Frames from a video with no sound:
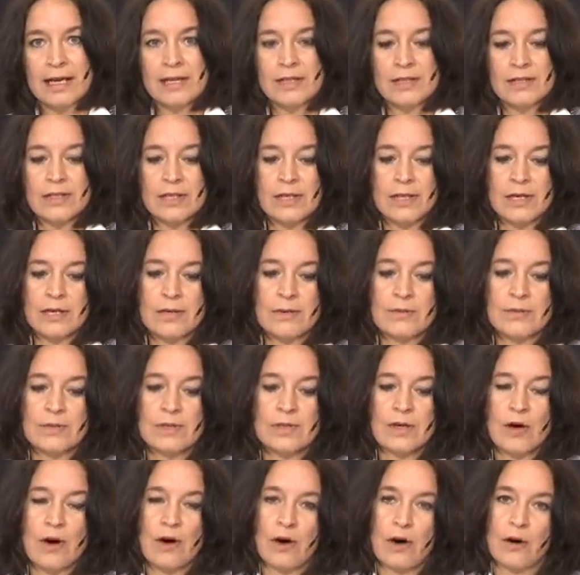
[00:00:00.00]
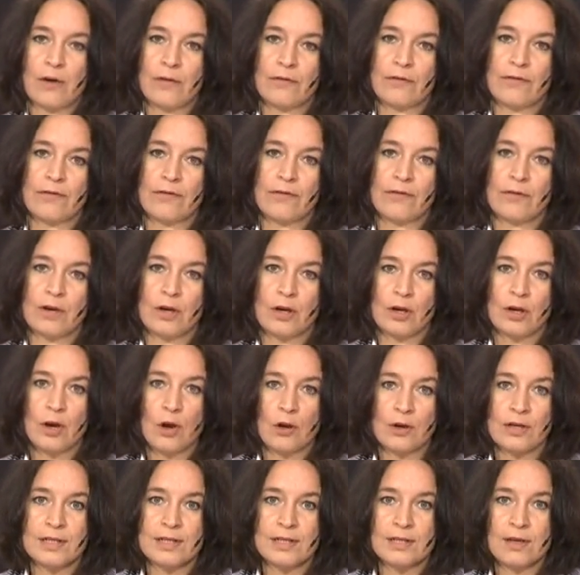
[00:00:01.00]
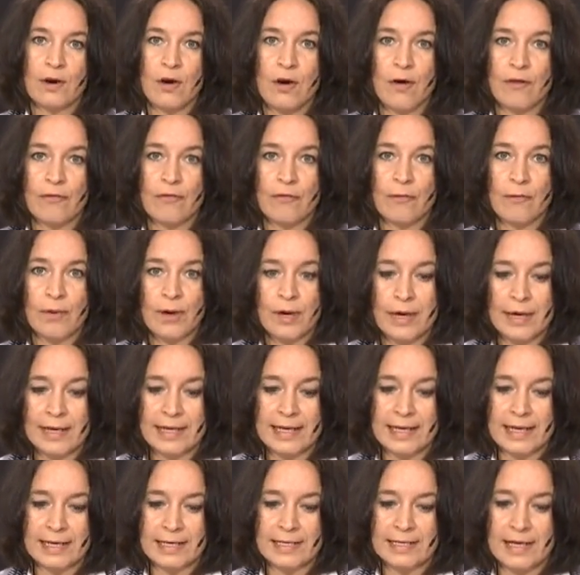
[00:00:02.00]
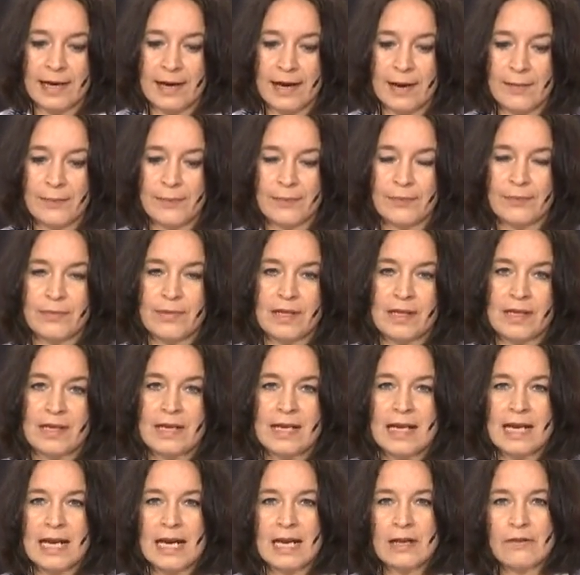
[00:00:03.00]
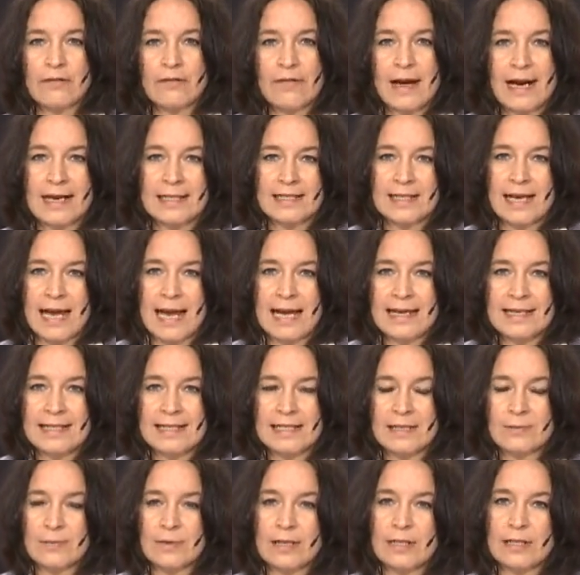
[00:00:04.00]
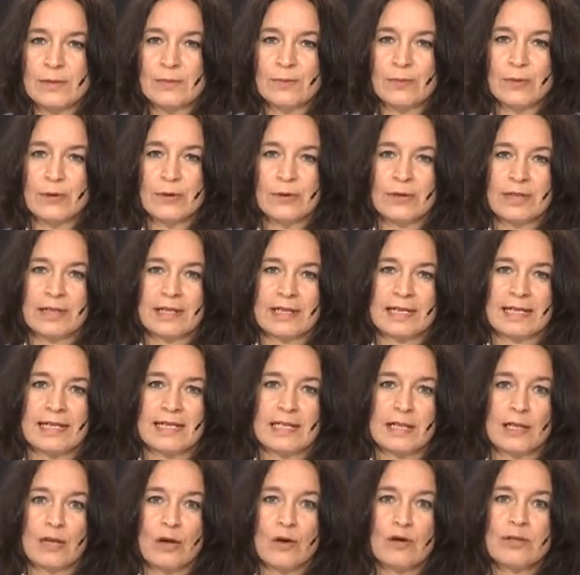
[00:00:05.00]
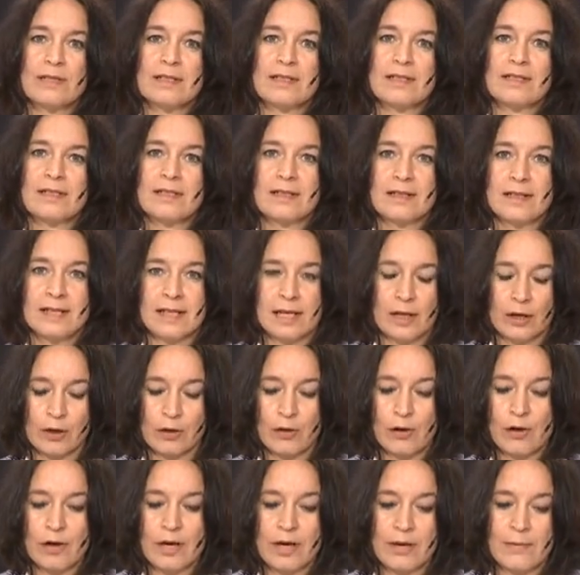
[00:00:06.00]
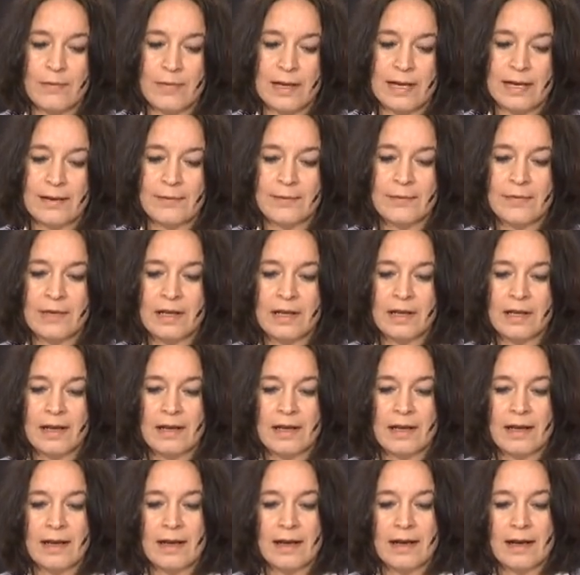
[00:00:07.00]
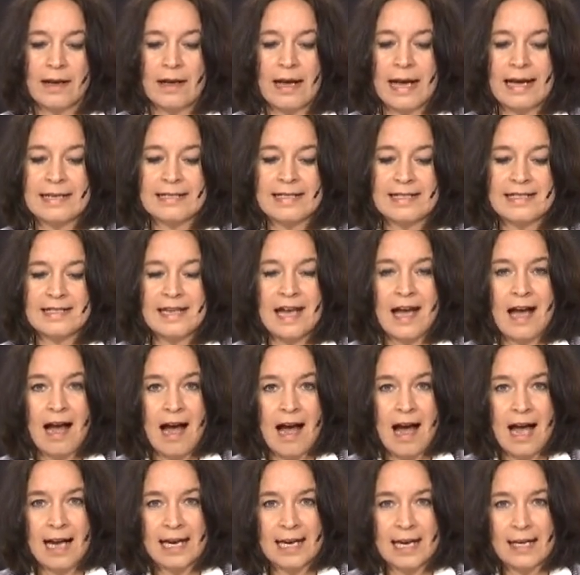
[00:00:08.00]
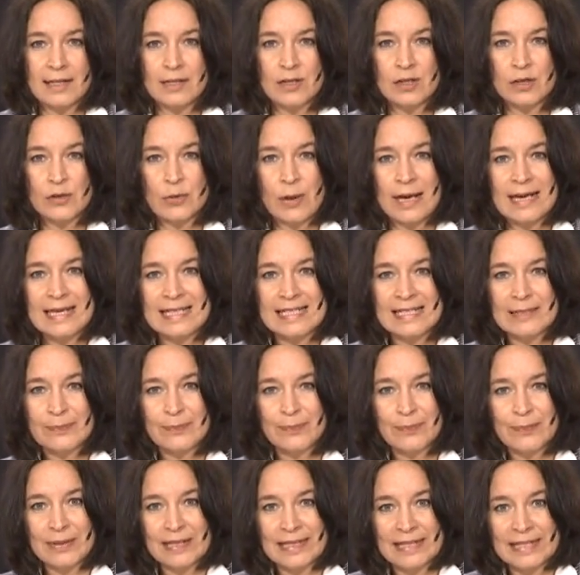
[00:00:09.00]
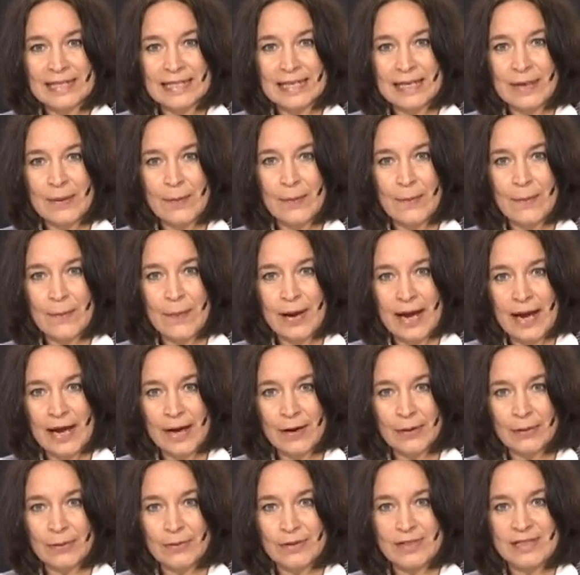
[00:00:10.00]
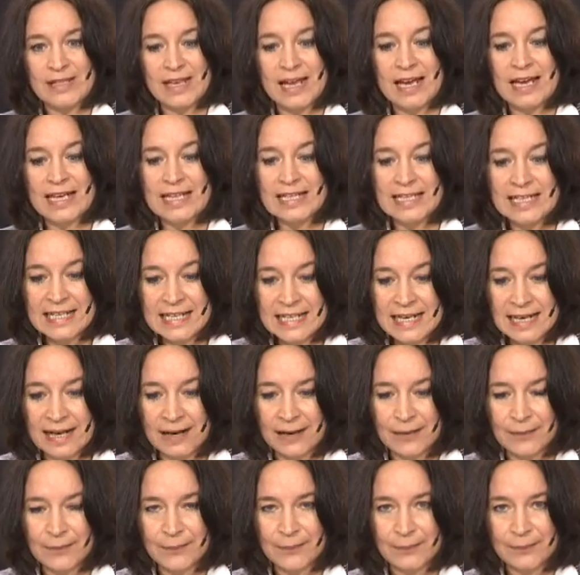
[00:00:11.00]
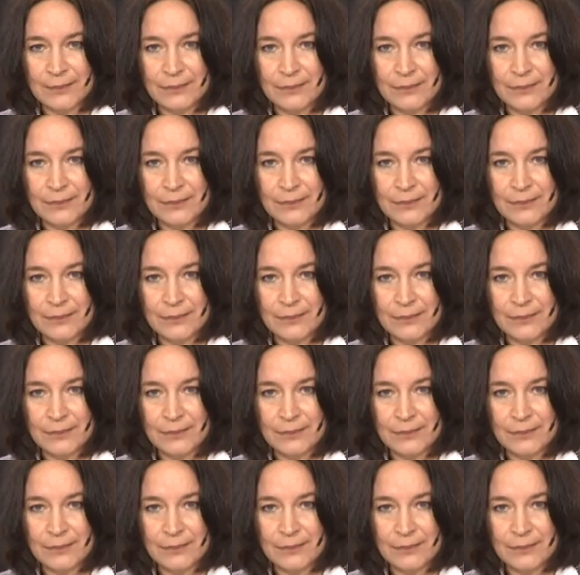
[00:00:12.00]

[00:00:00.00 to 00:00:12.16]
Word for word: in terms of loss of working time. In fact, estimates put these losses to the economy uh, at as high as 20 billion pounds a year.